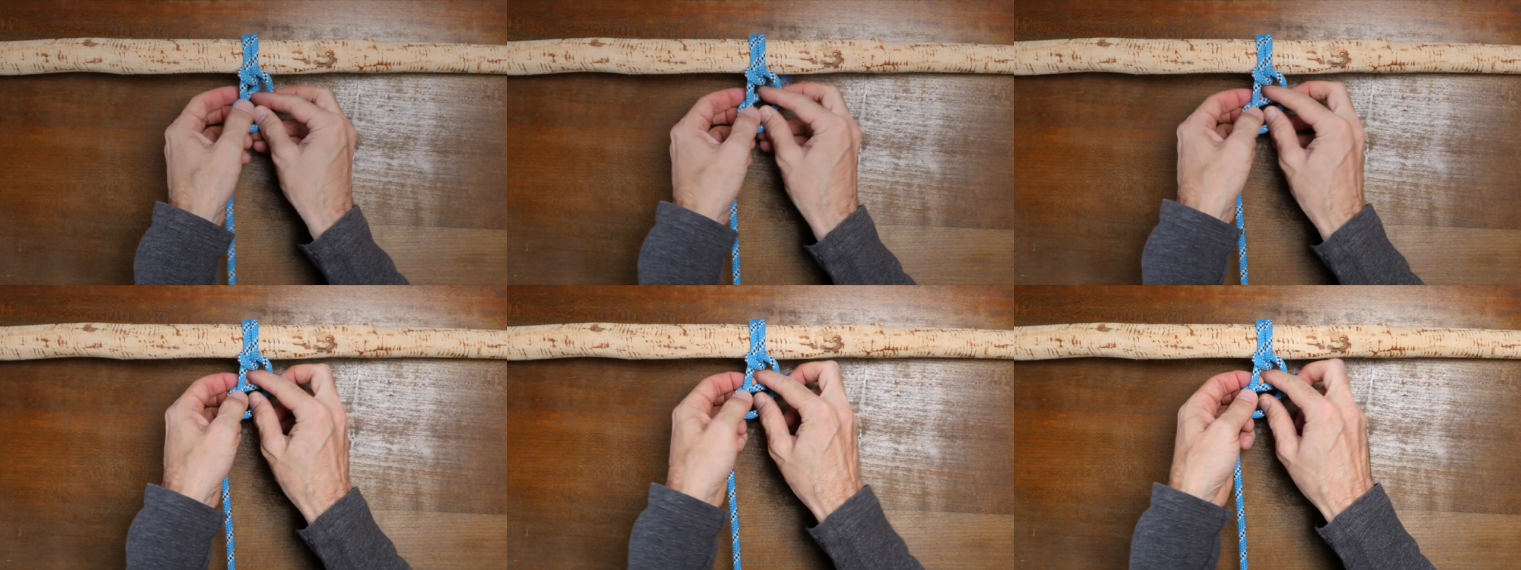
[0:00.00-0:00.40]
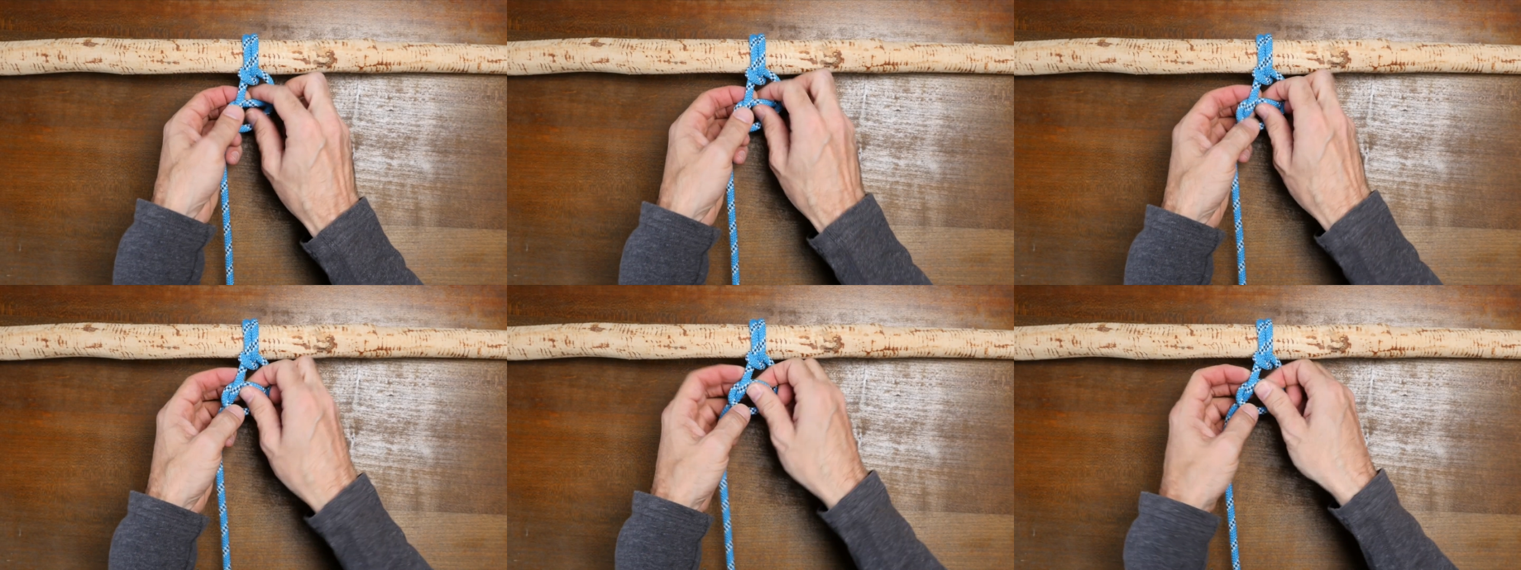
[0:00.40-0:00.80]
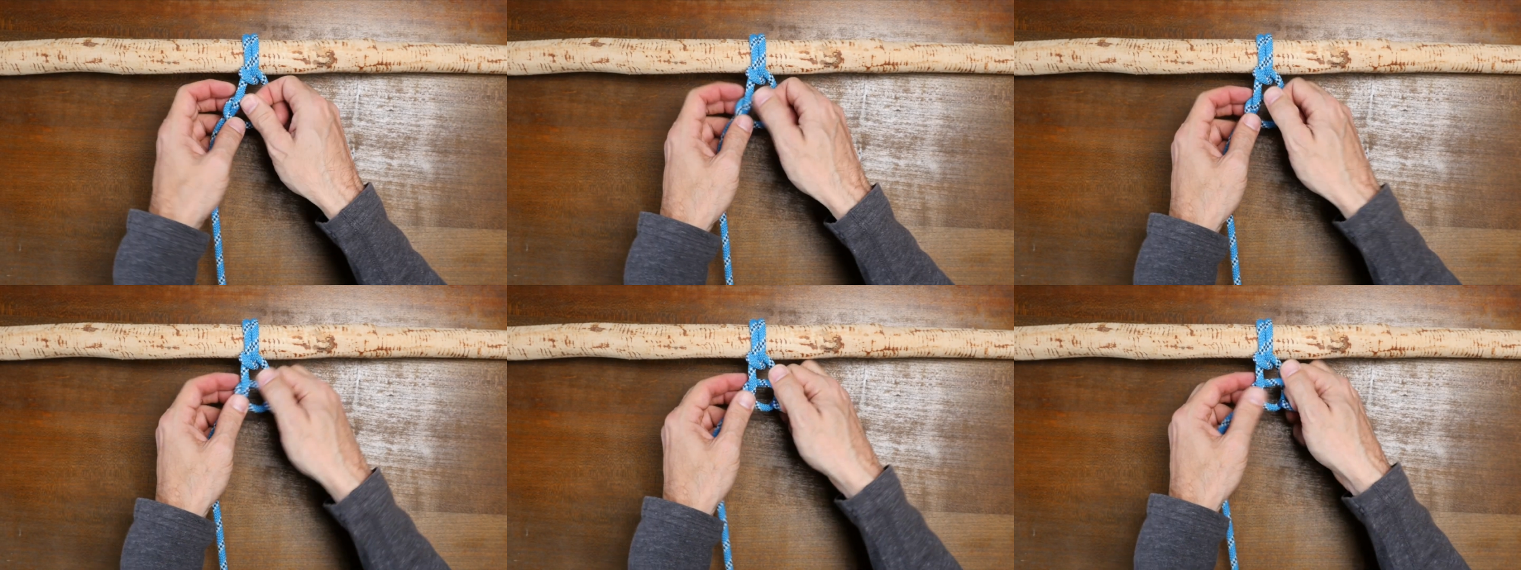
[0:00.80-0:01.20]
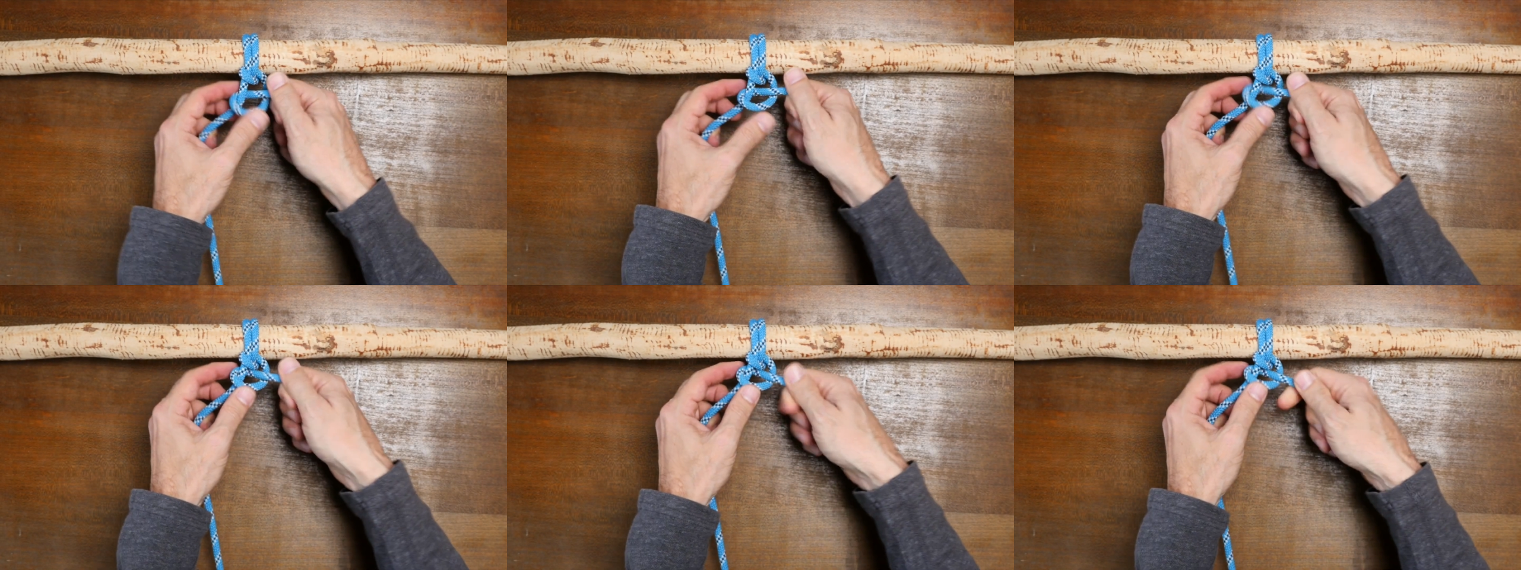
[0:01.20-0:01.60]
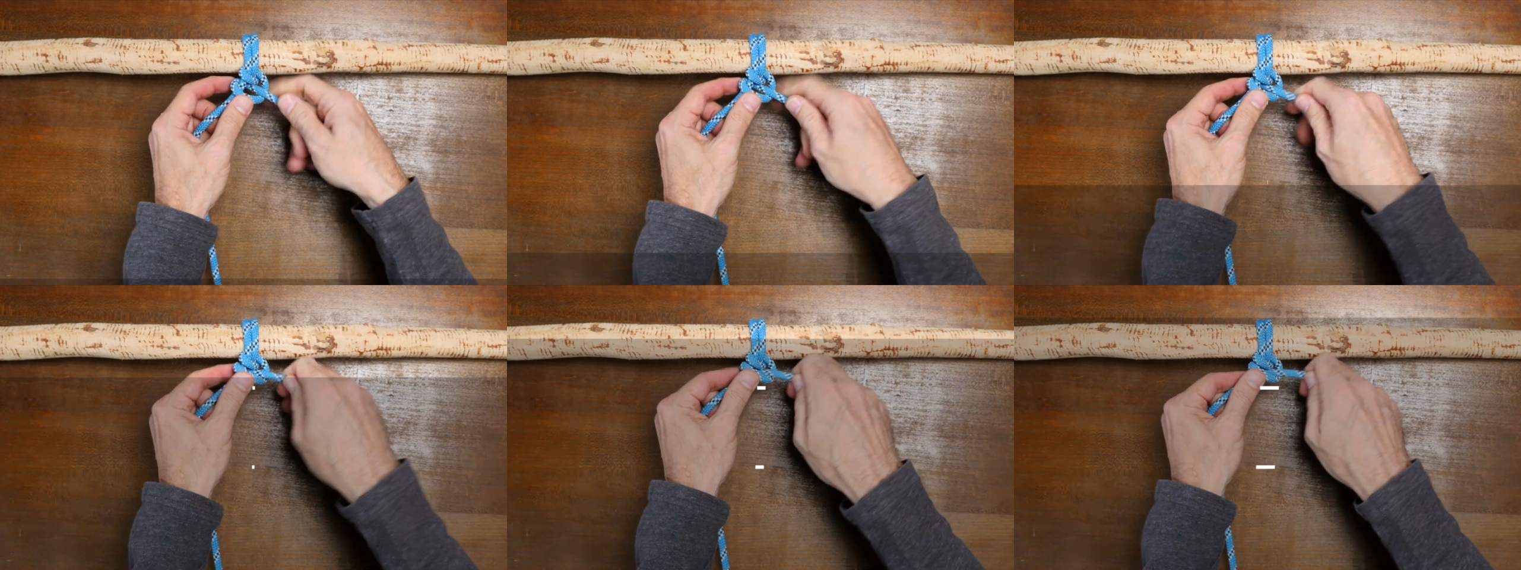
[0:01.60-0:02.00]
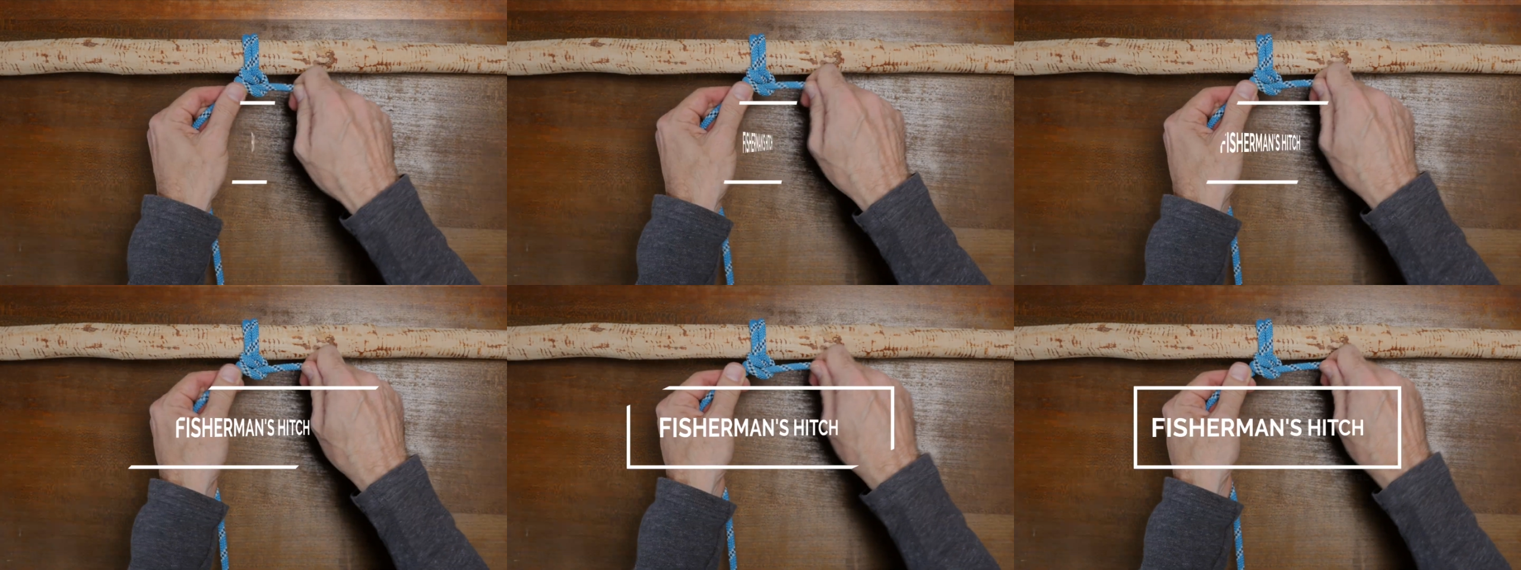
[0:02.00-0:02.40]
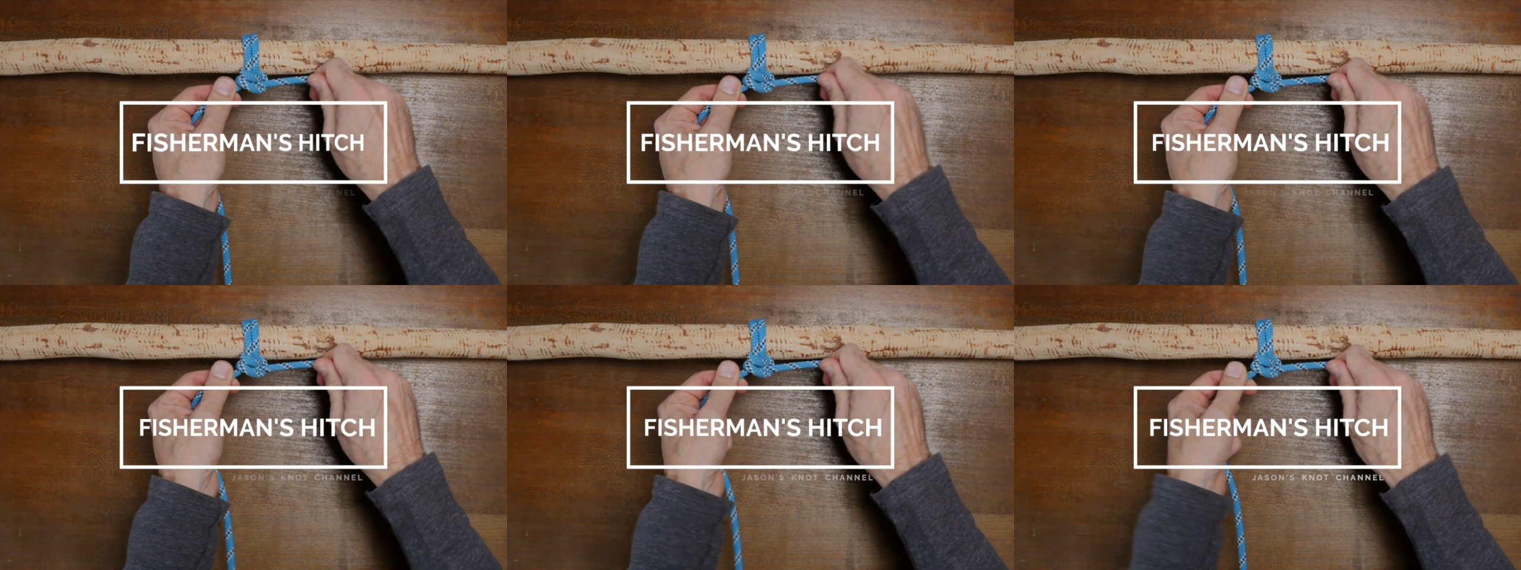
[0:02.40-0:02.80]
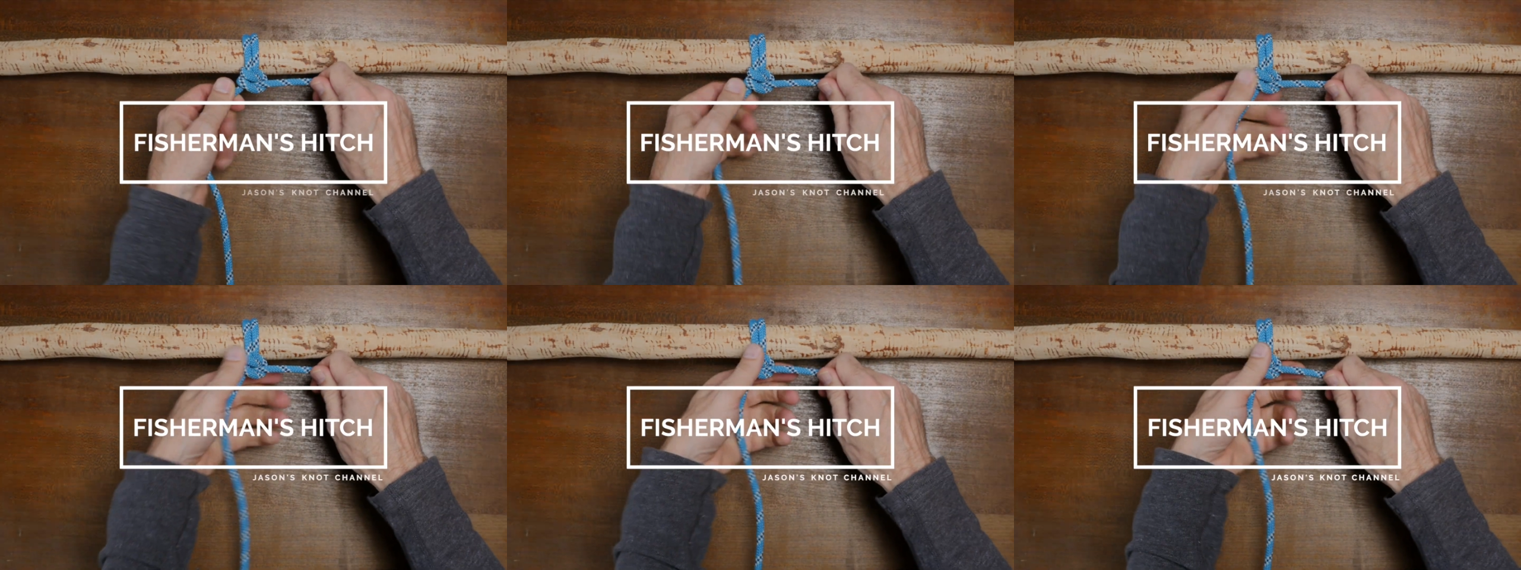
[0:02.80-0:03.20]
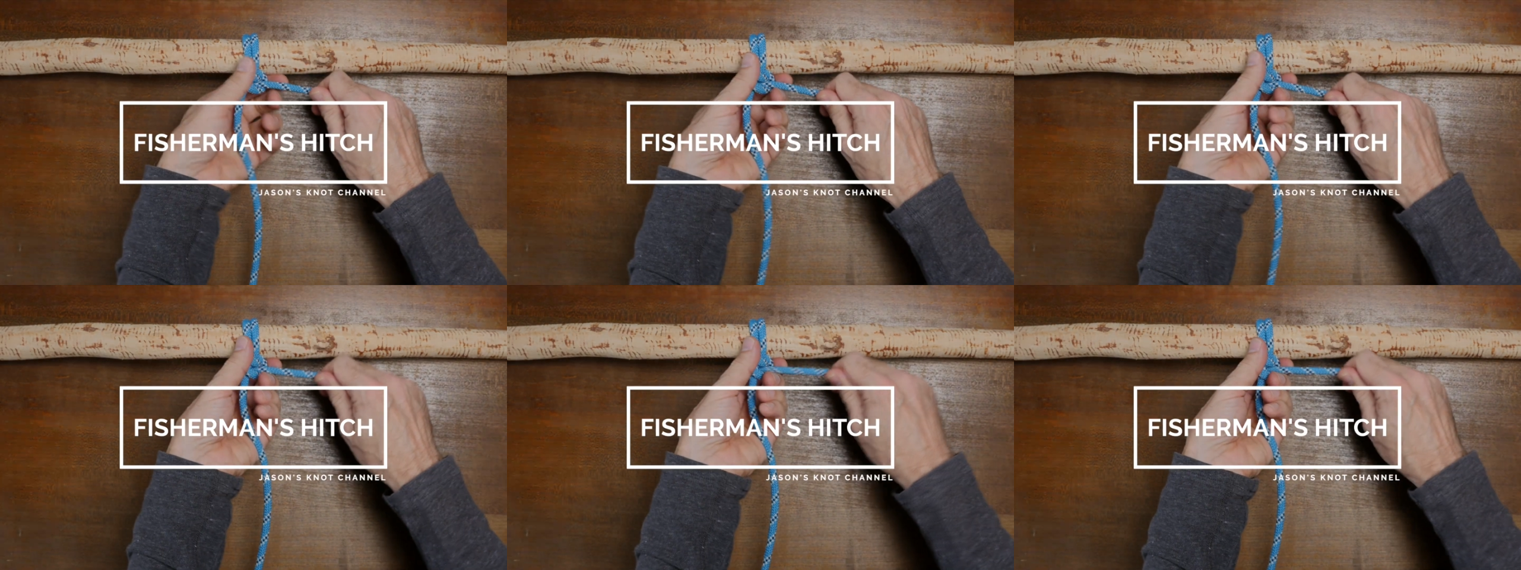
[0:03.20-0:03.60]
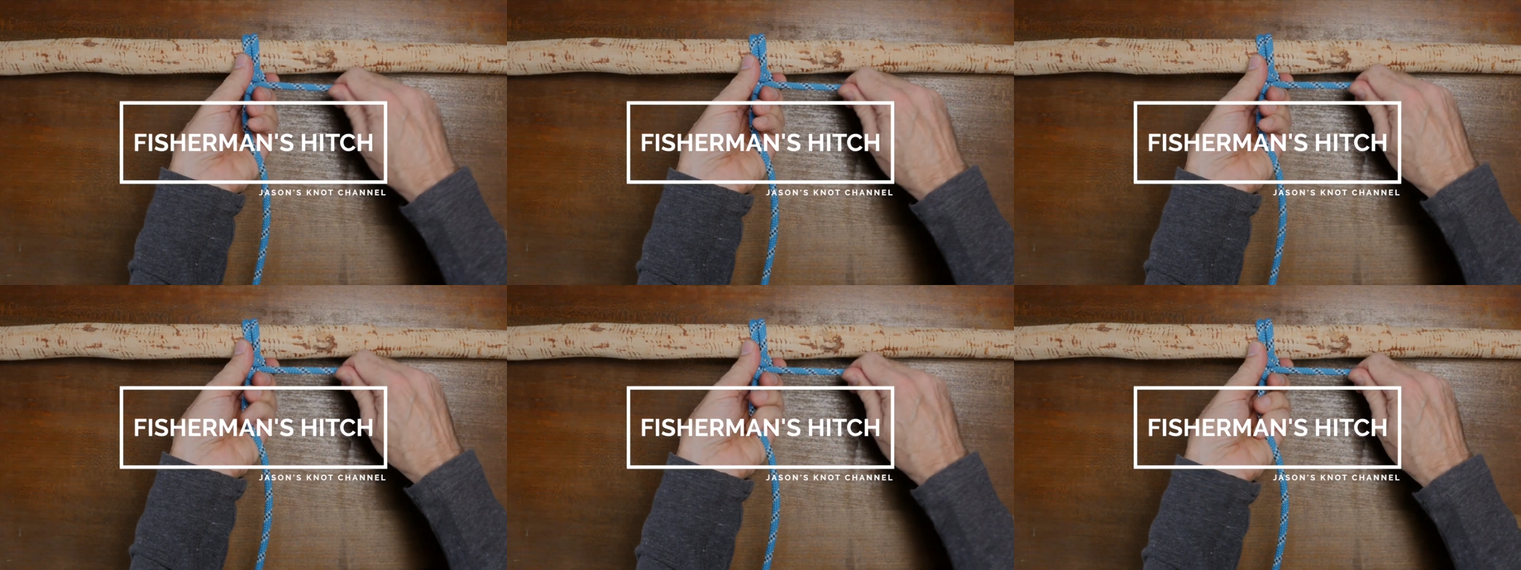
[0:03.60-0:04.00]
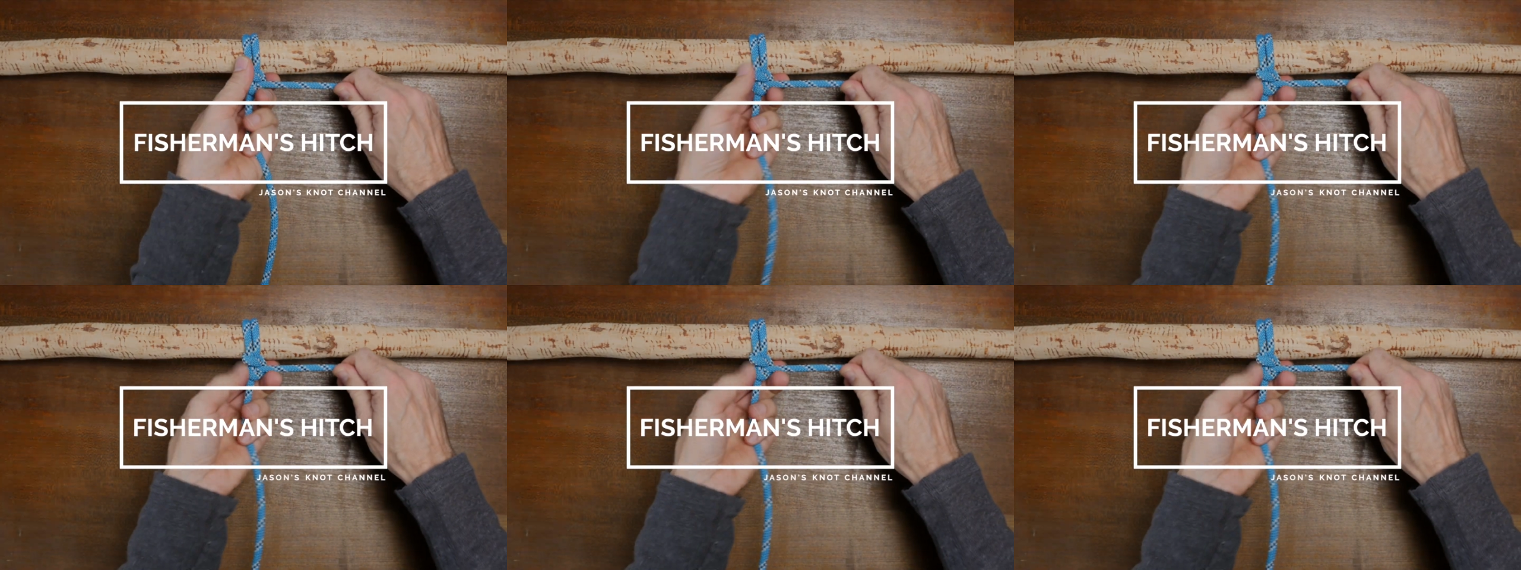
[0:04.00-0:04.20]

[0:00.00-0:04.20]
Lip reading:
(no speaker visible)